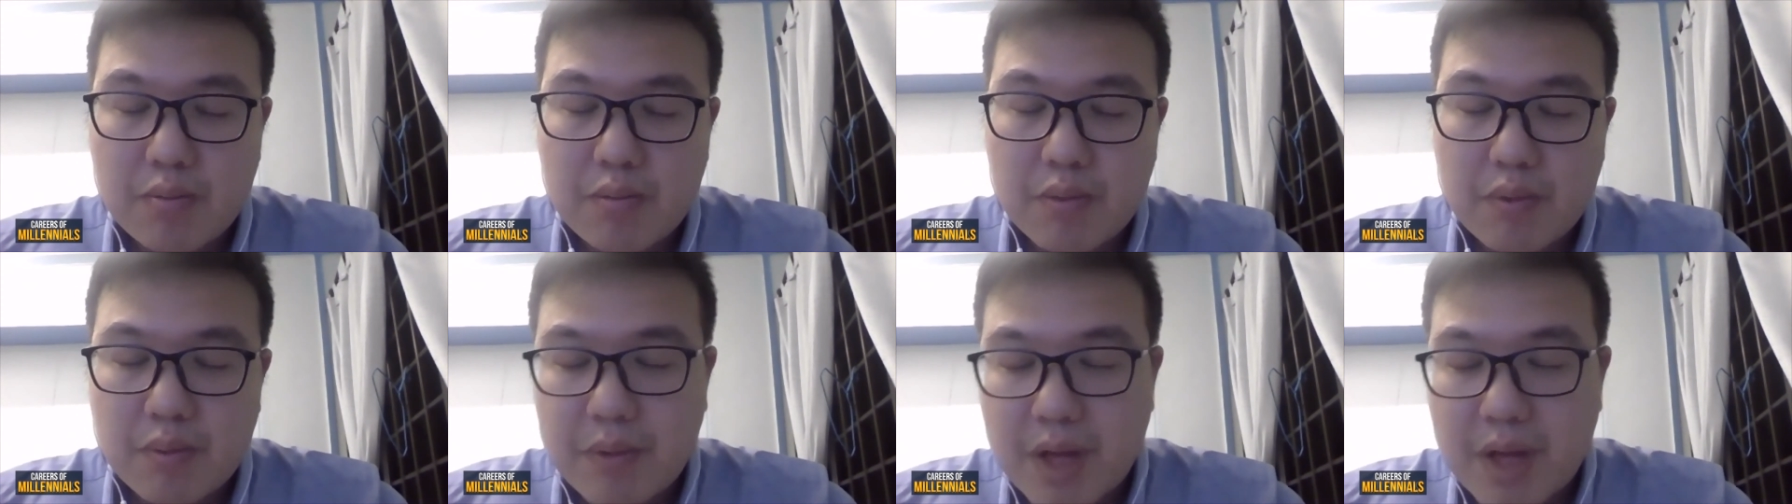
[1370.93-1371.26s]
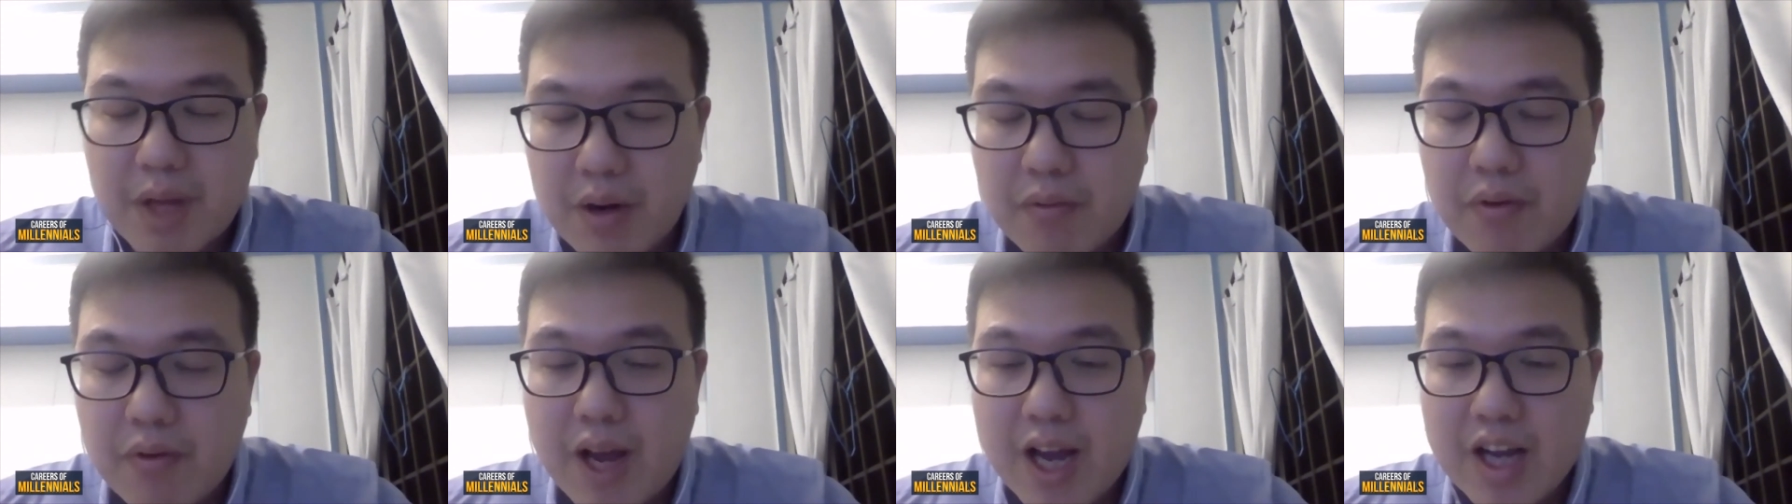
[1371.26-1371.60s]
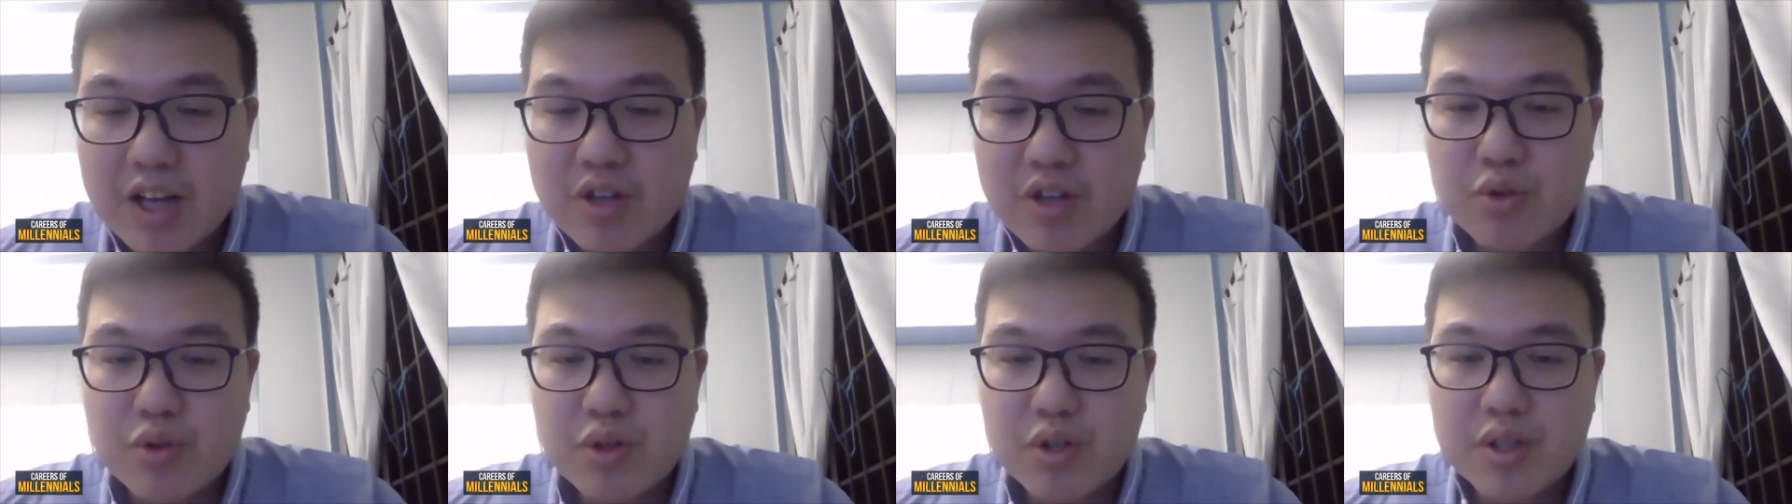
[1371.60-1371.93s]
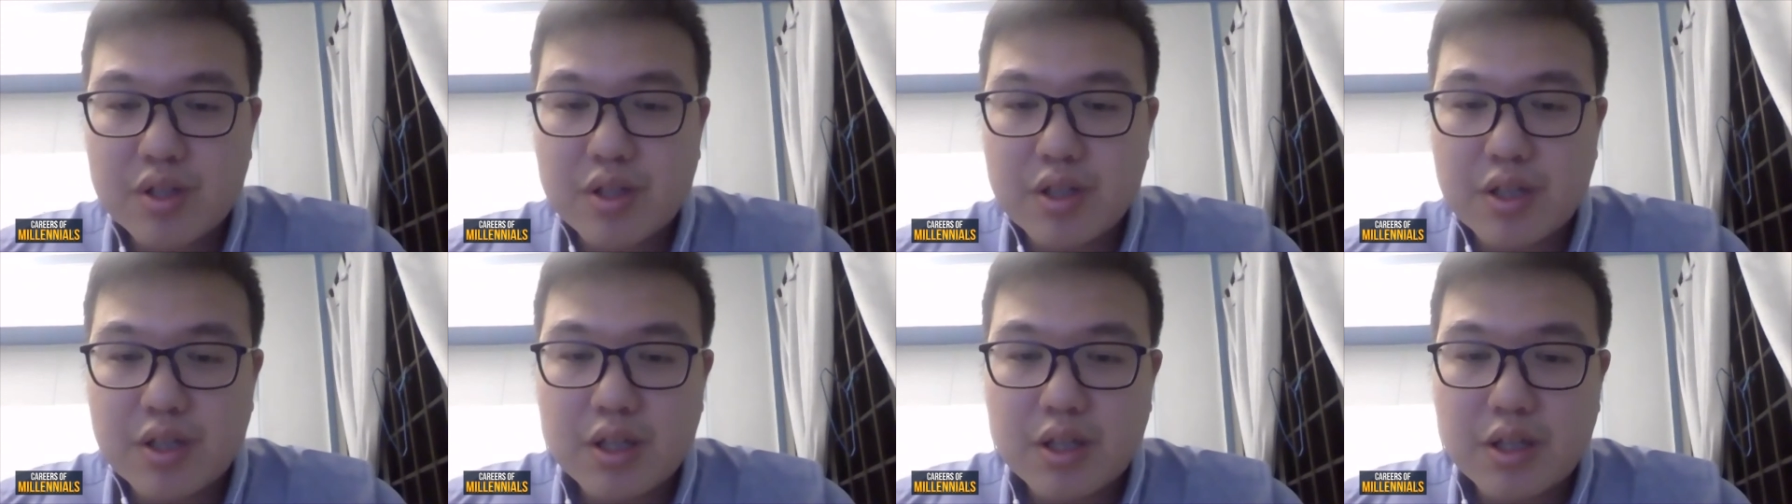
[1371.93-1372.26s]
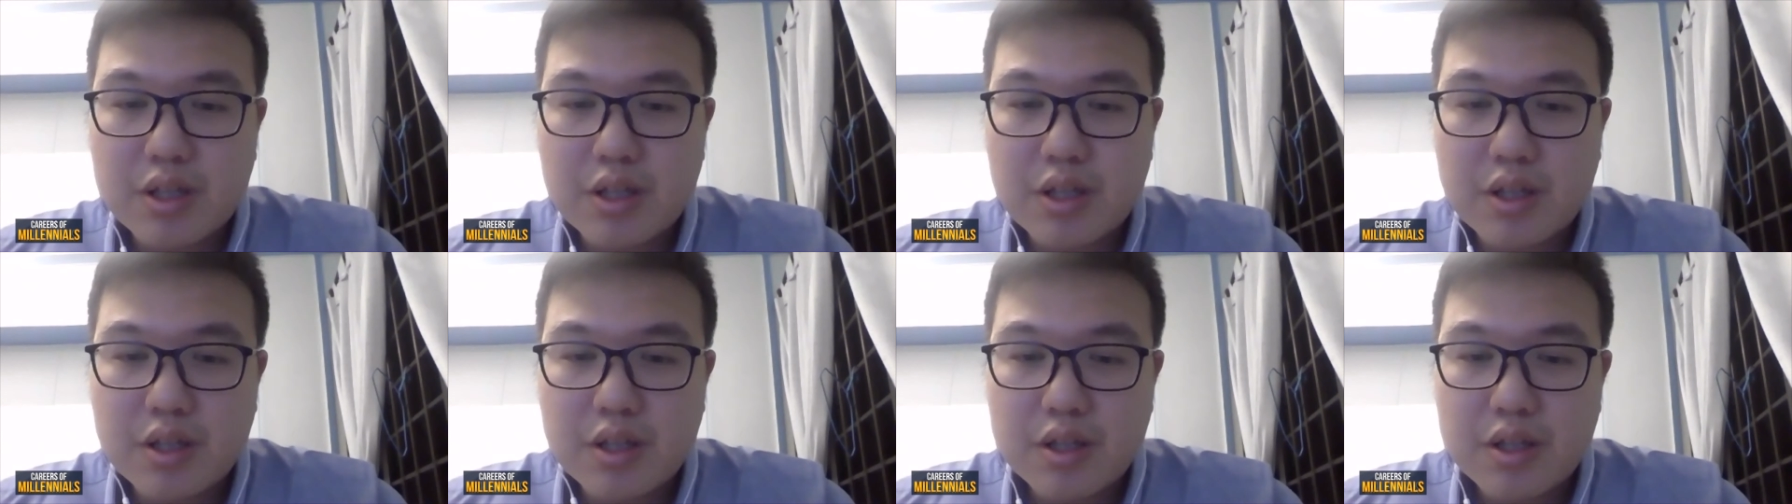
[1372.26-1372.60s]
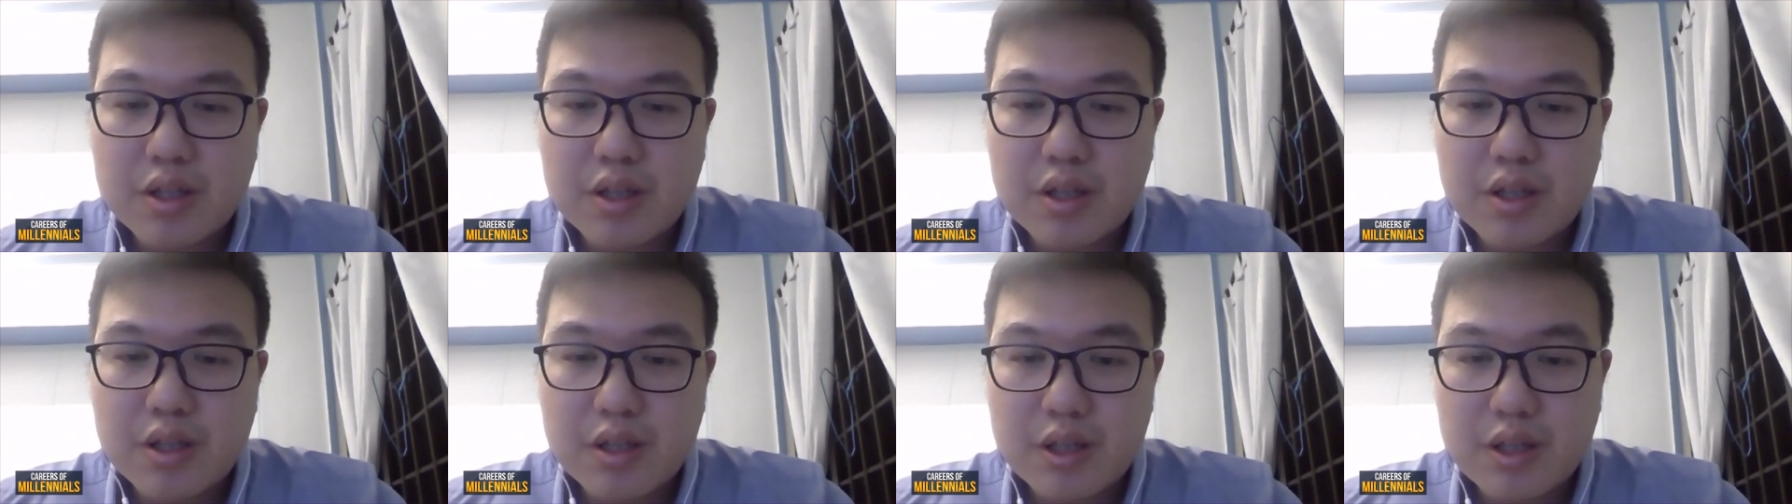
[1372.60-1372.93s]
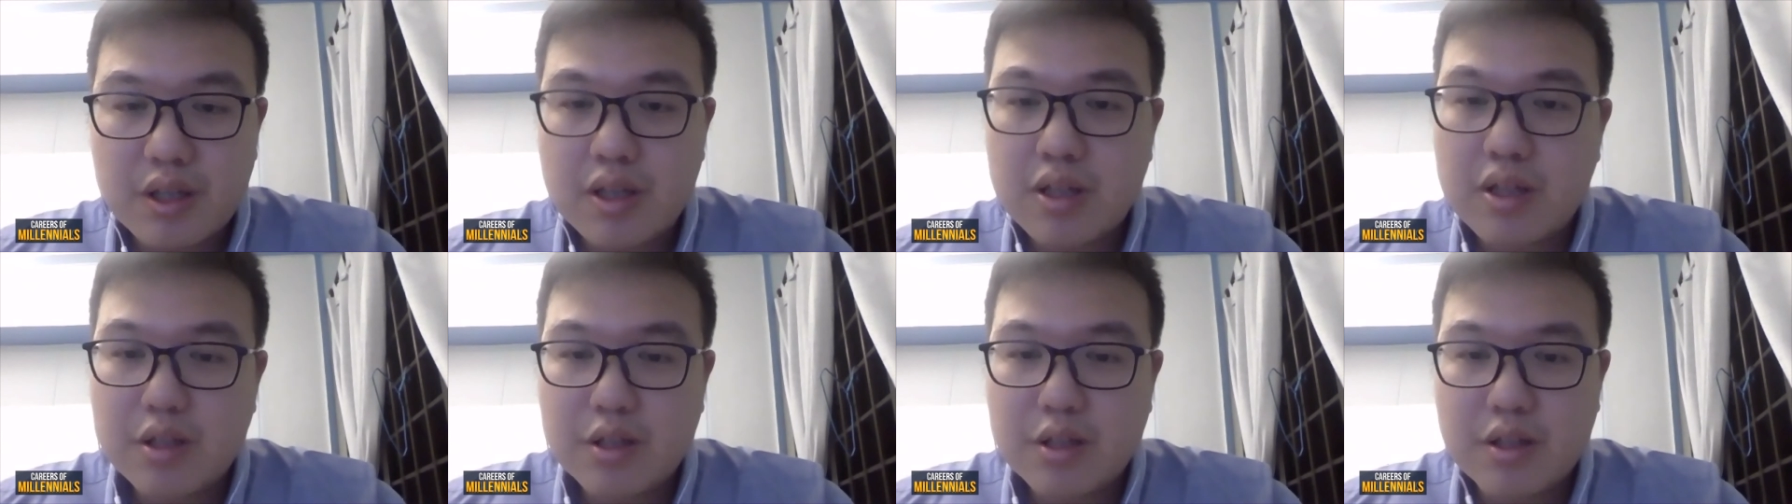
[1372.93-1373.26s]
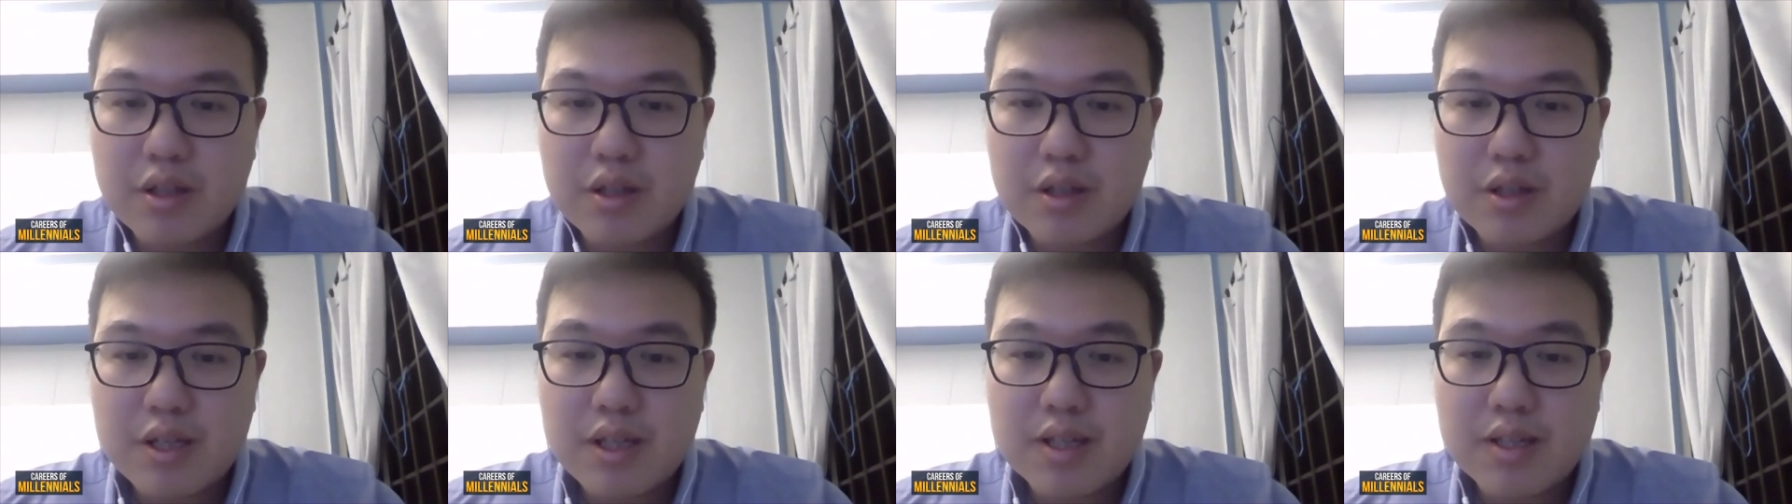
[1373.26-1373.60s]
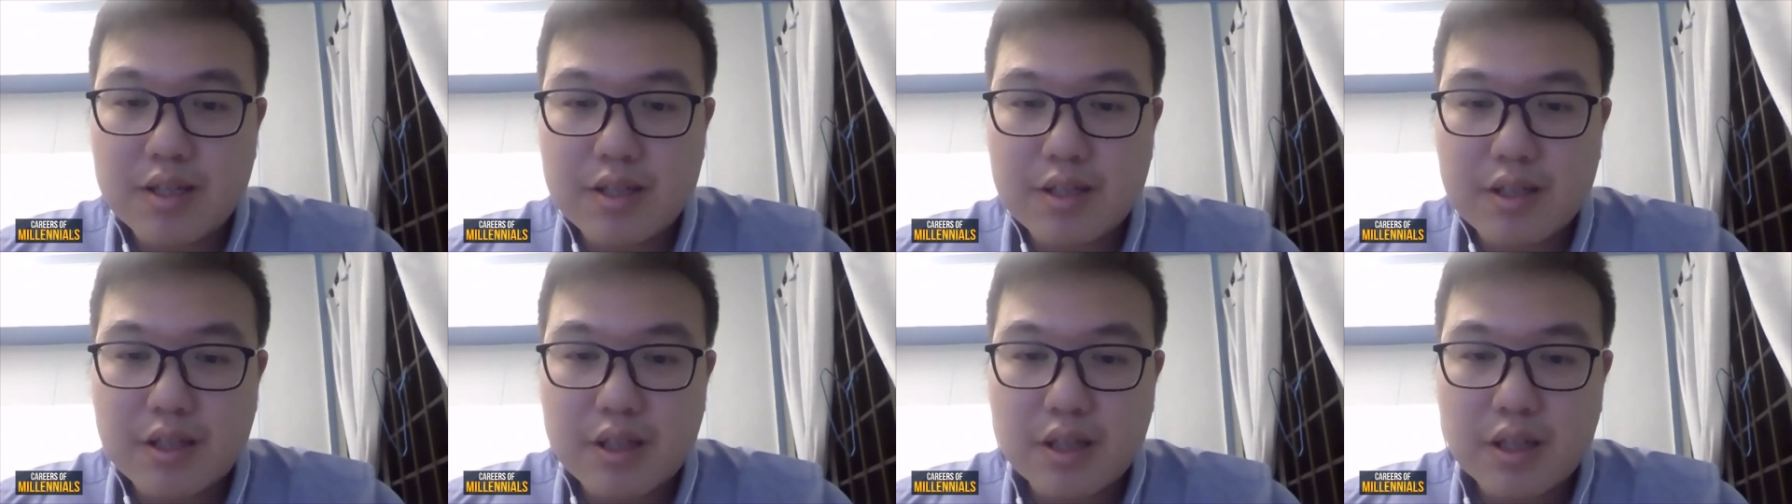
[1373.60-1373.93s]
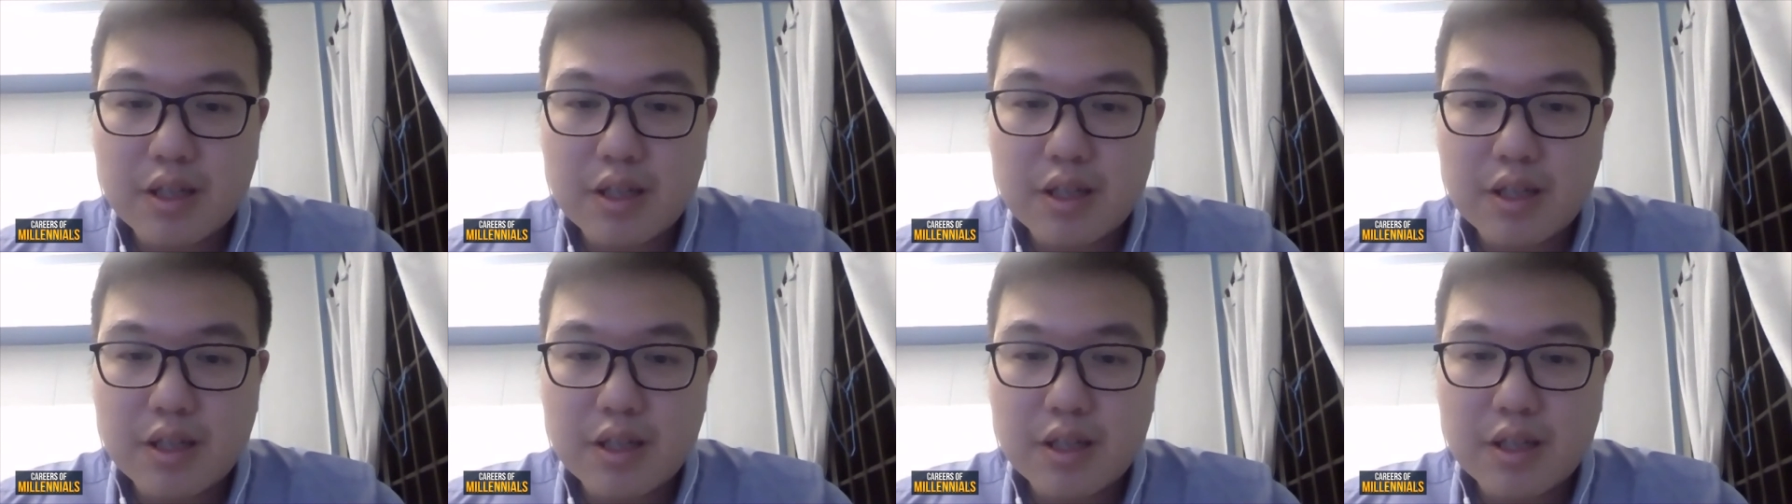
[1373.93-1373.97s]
manufacturers in these